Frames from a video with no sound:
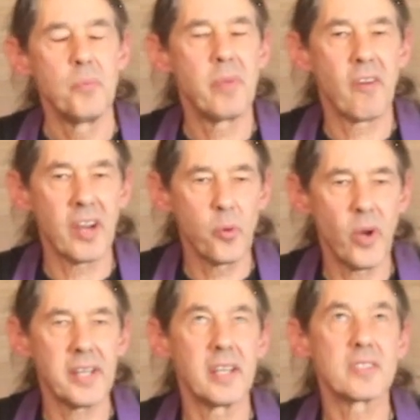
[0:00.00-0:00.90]
Bearing
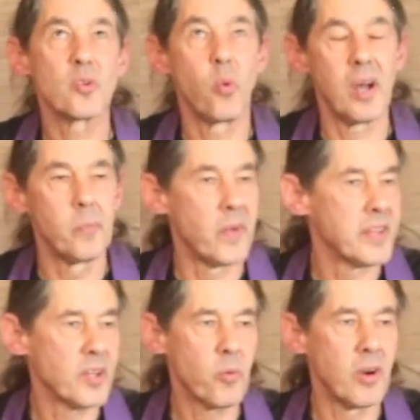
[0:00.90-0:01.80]
witness. Well,
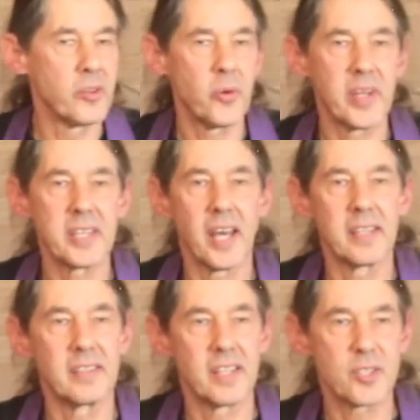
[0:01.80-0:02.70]
I think we're all doing
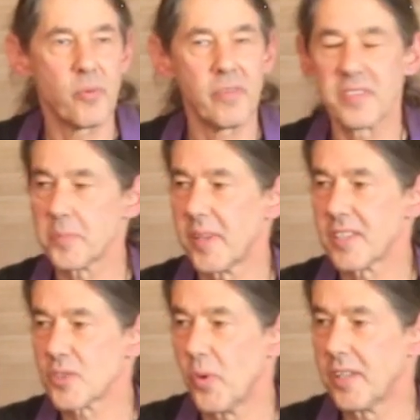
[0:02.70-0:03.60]
that. That's what we spent
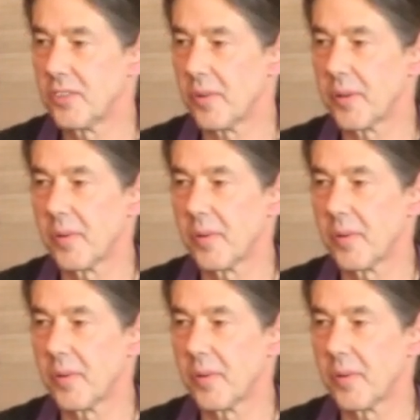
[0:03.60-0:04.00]
this week doing,